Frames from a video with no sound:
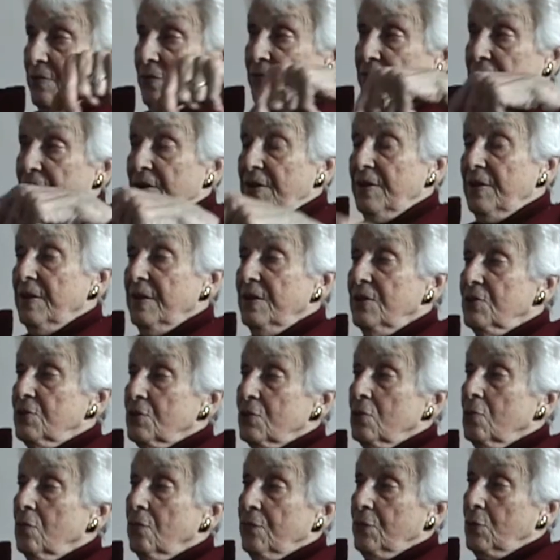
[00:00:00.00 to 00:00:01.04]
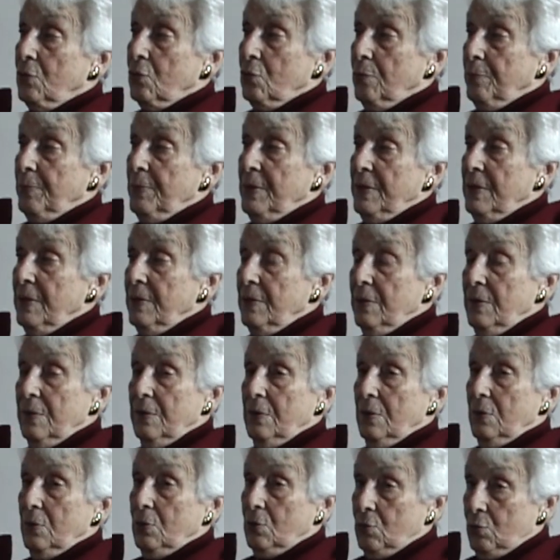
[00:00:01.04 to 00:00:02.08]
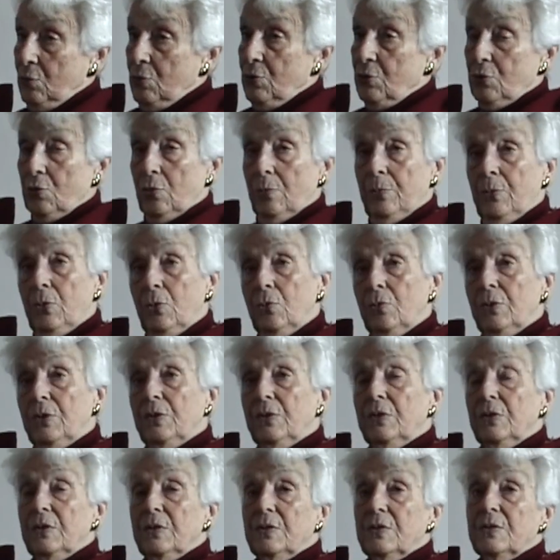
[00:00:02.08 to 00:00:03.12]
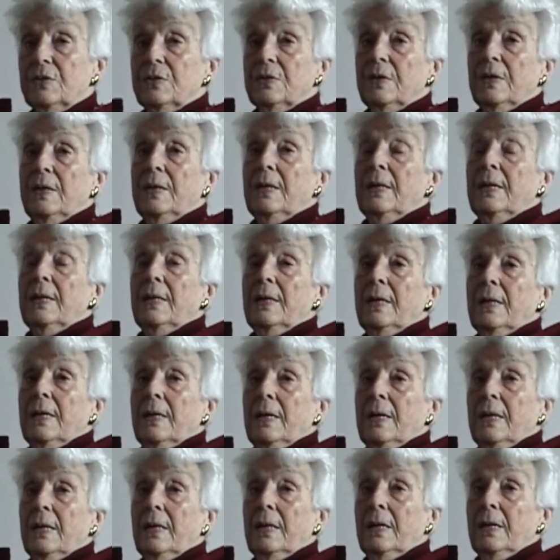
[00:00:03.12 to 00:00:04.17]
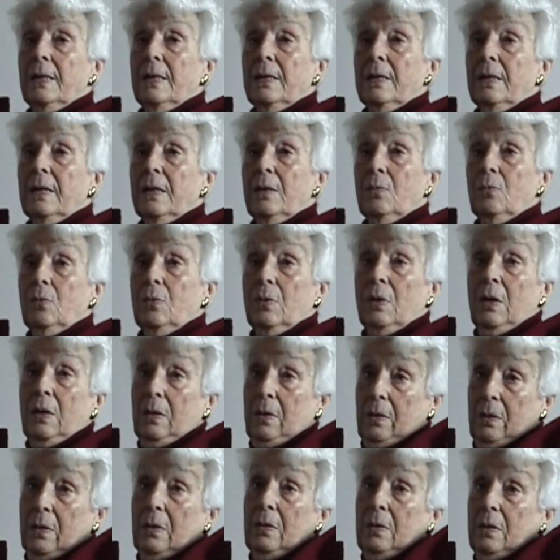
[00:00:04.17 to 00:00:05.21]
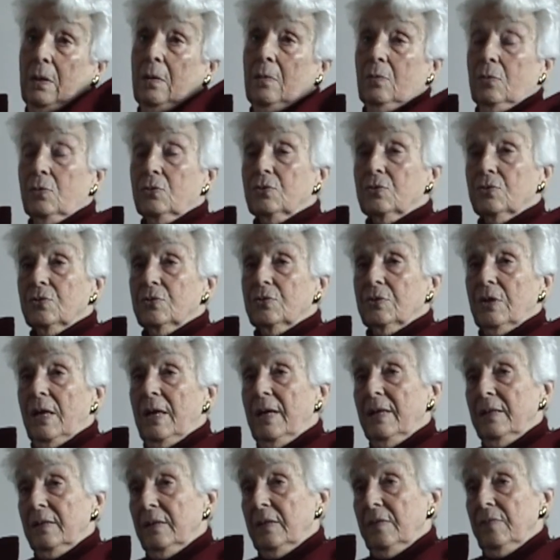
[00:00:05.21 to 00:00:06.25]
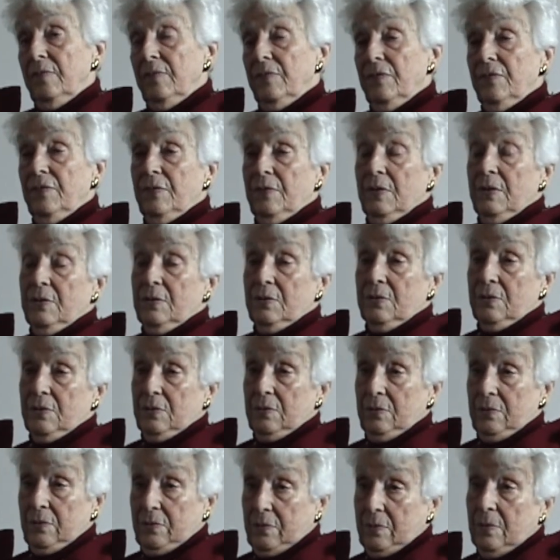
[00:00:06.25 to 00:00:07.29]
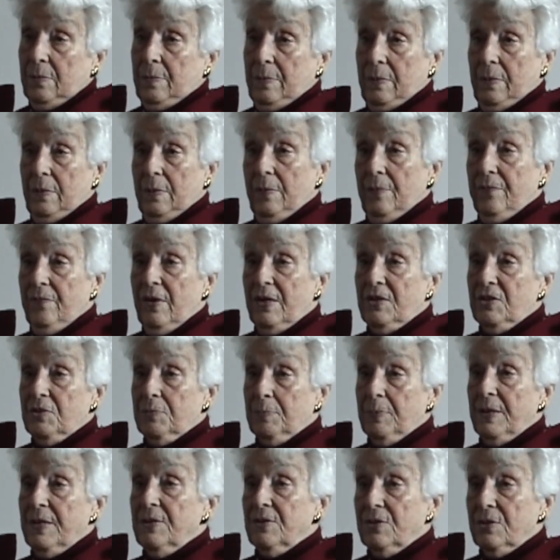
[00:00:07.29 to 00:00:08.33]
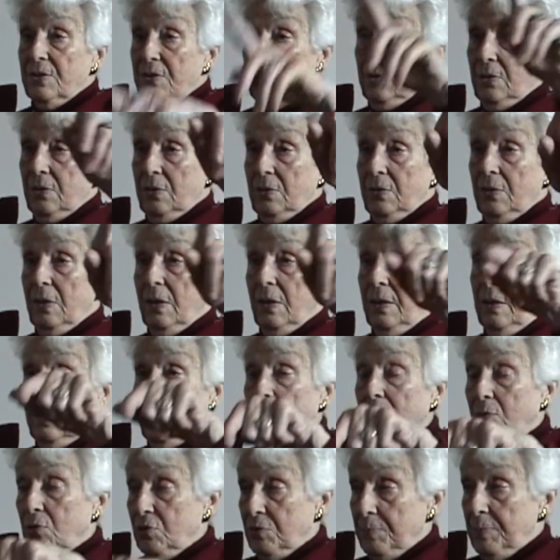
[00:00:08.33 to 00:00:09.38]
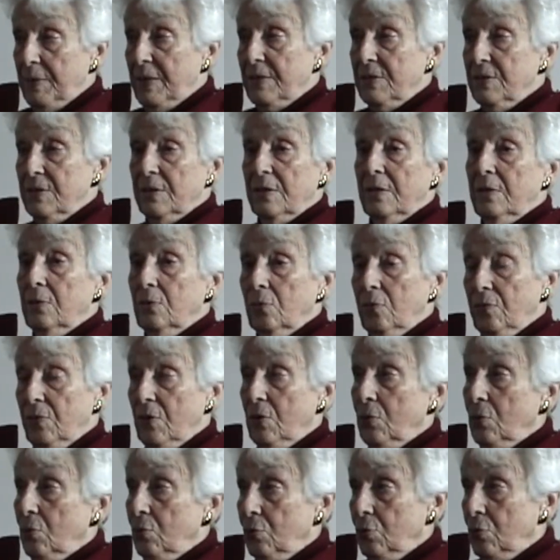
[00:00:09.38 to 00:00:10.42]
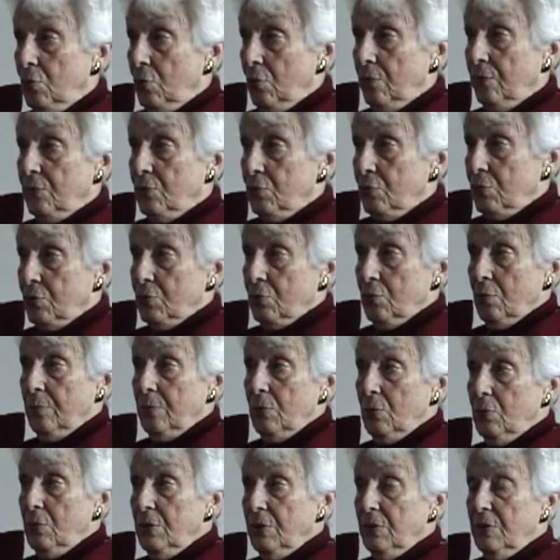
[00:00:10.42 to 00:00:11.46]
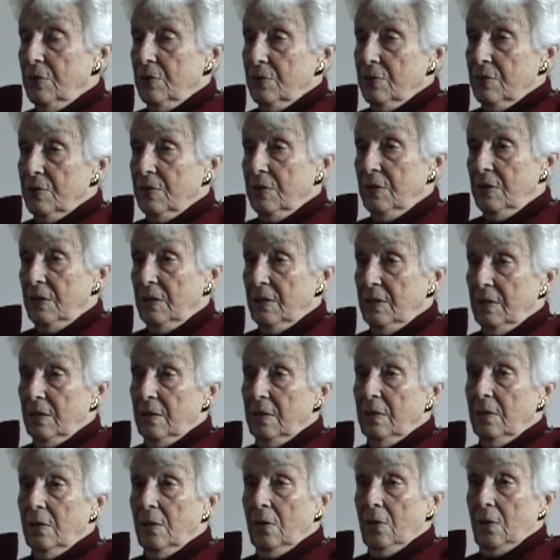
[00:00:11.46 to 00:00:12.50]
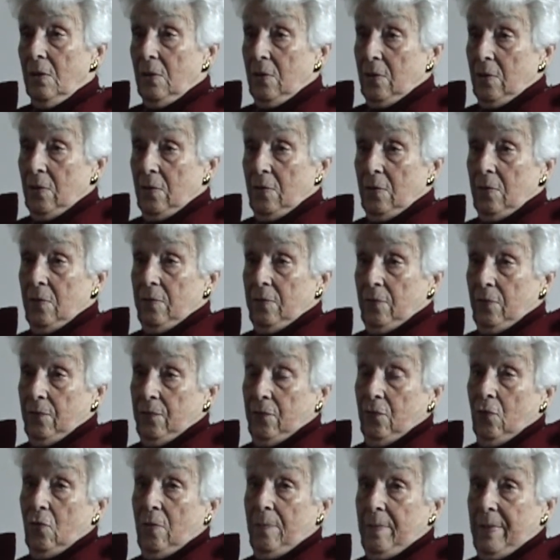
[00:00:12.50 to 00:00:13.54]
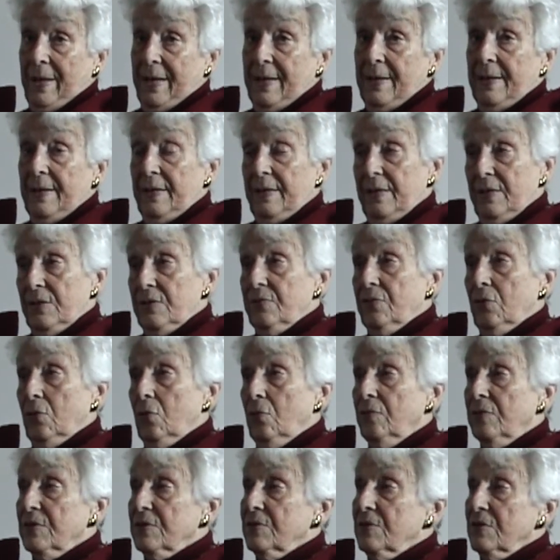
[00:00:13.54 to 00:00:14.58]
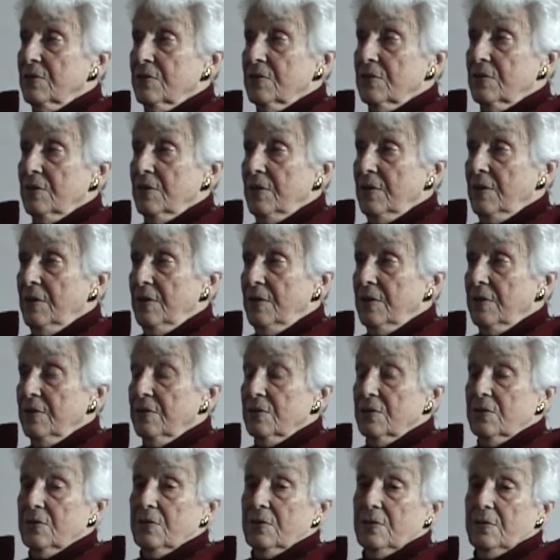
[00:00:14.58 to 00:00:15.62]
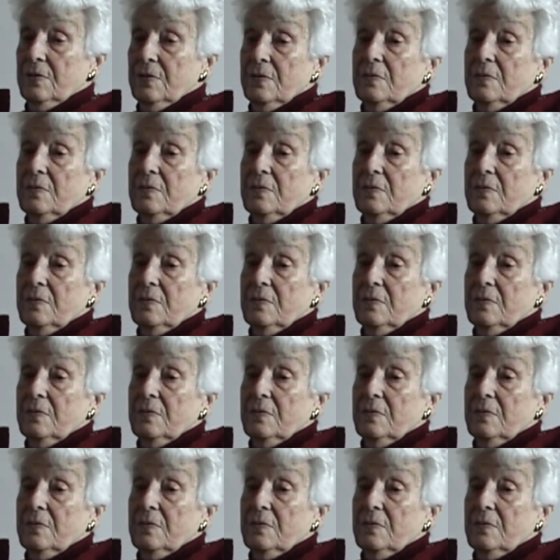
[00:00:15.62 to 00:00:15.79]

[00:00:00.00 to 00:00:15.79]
the Federation of European Jewish Communities. And I was active as a vice president, and I was president of the Union of Jewish Communities in Italy for 4 mandates for over 16 years.